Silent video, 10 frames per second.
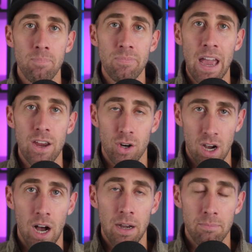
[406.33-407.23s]
yeah, you're
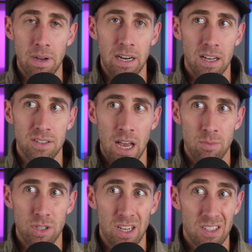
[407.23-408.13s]
gone, because I'm
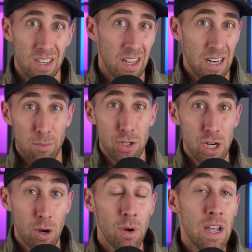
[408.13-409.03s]
just going to send that damage to you.